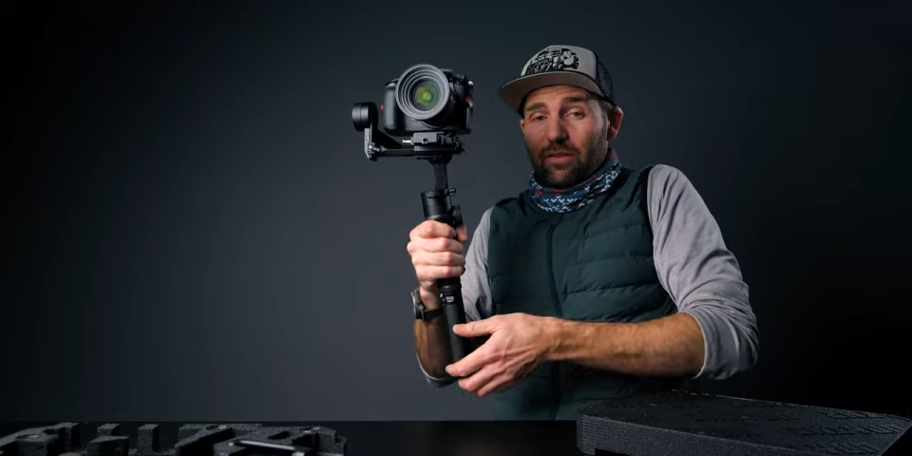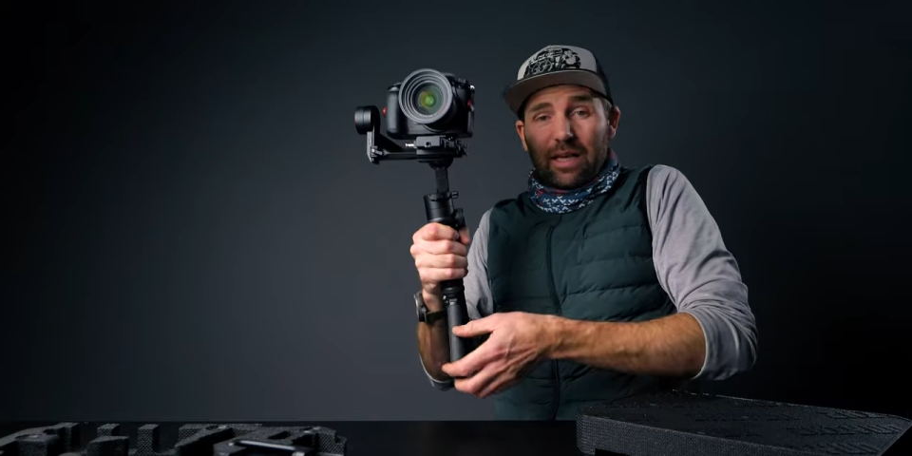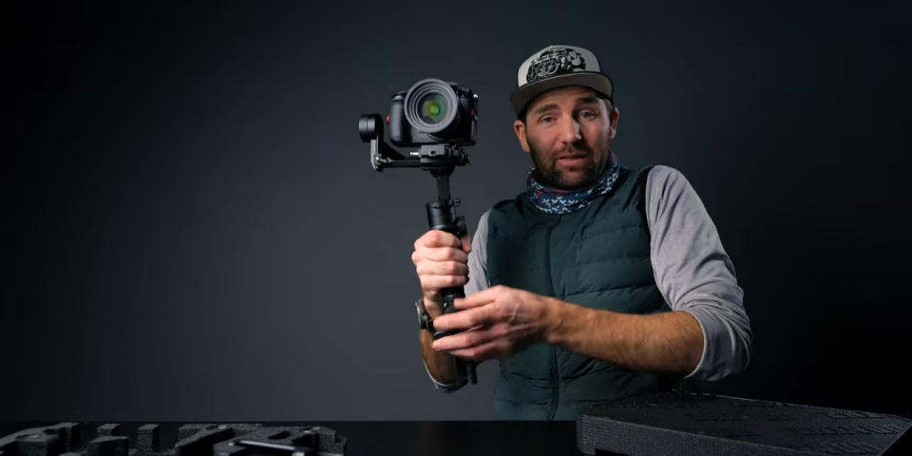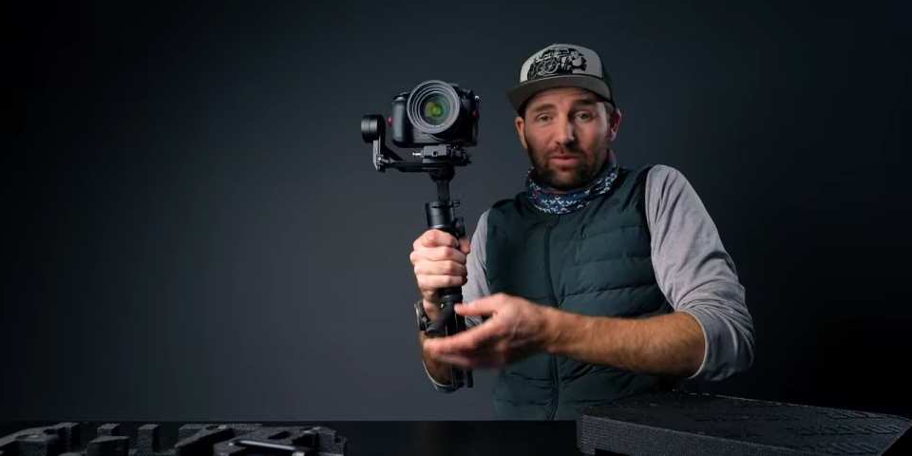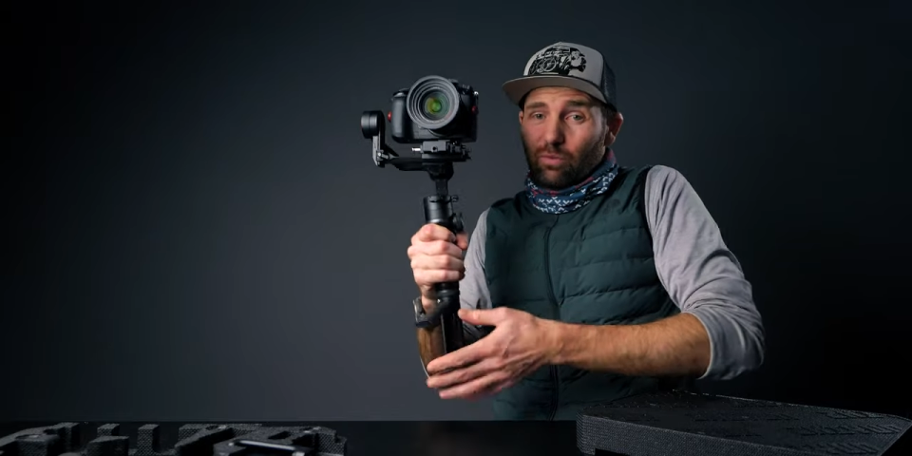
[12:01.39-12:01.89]

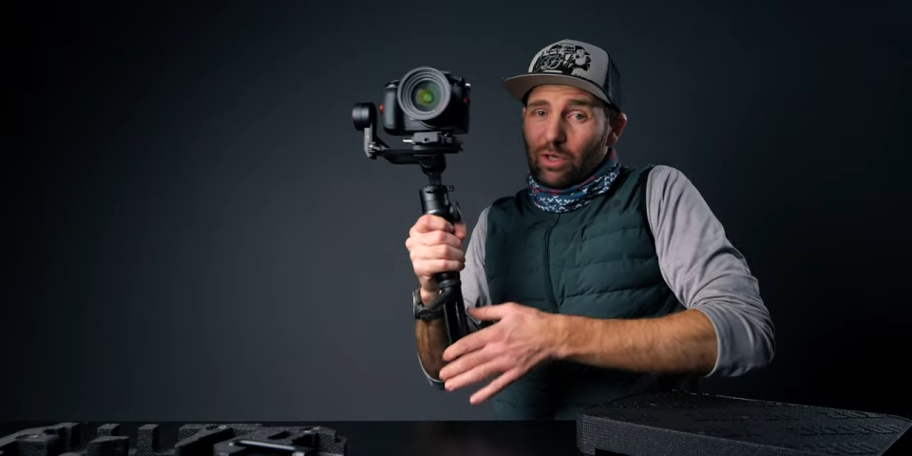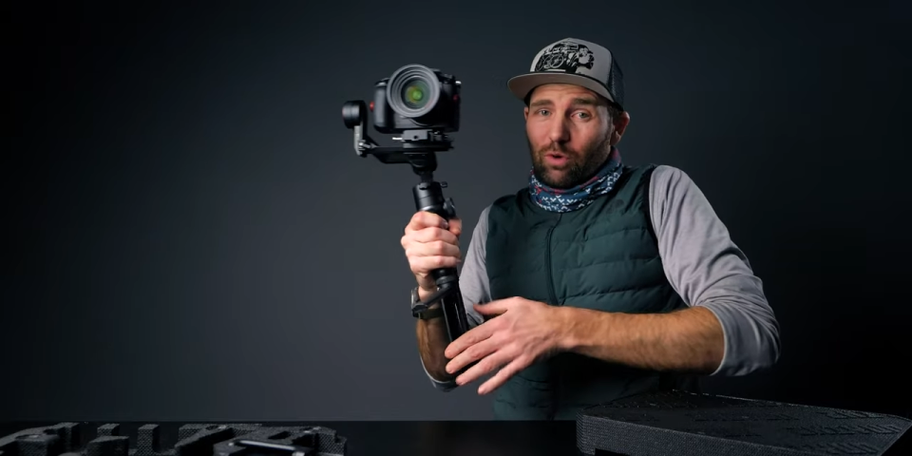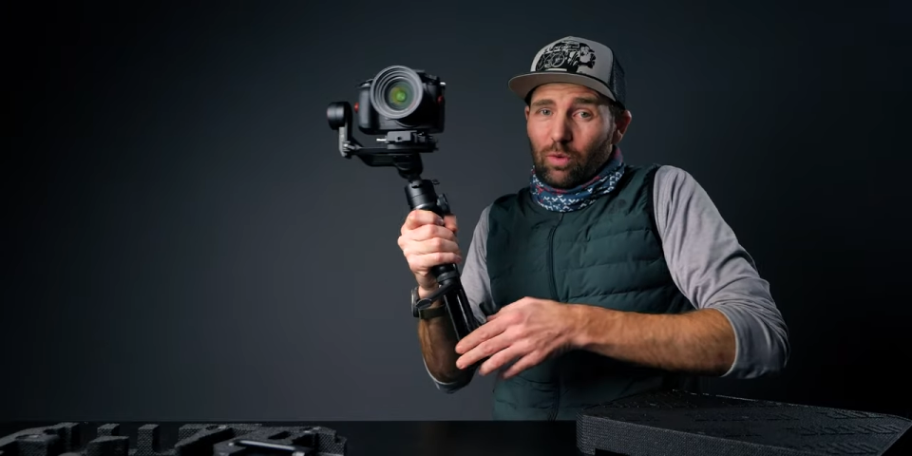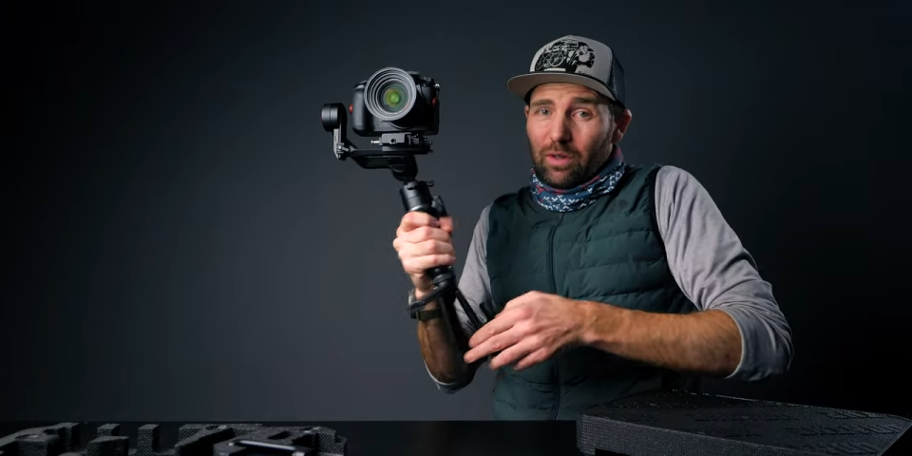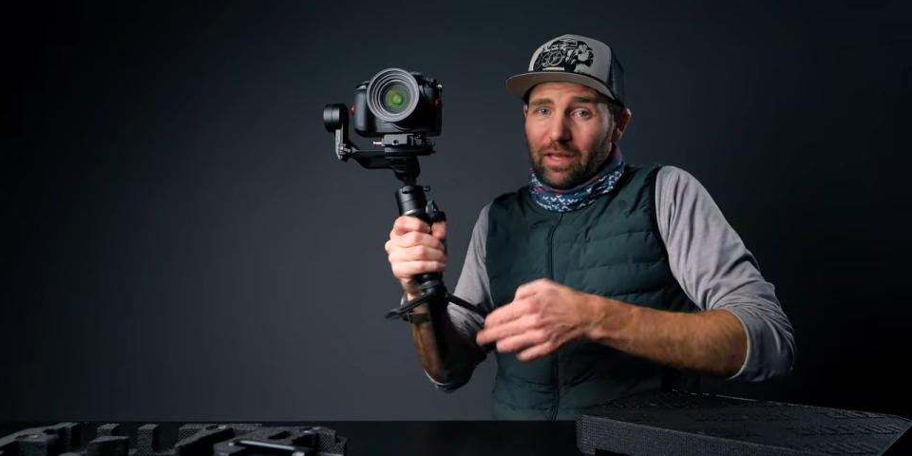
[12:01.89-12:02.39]
That we
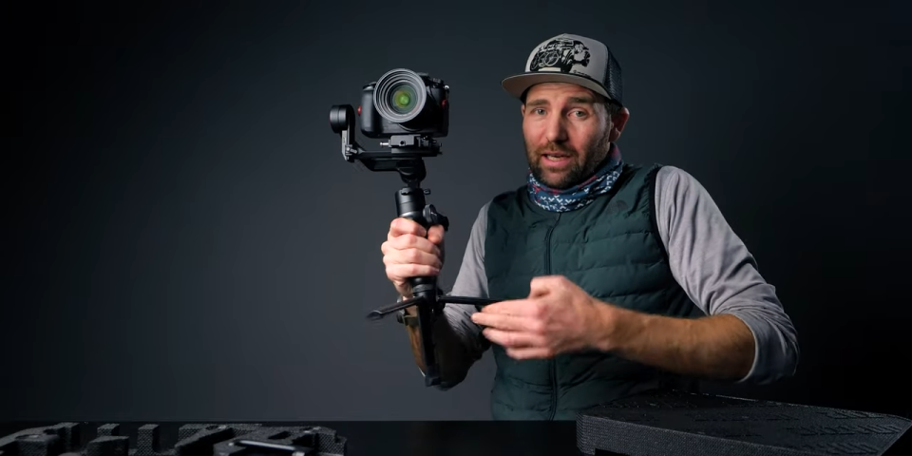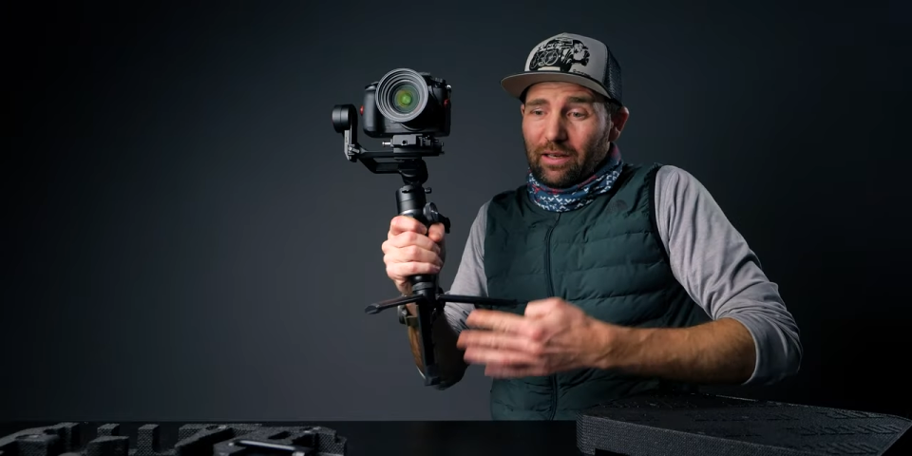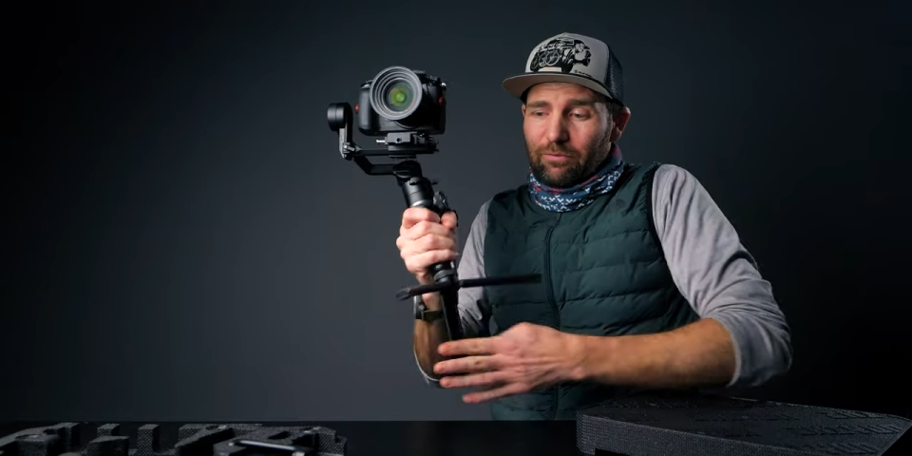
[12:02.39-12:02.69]
don't want that in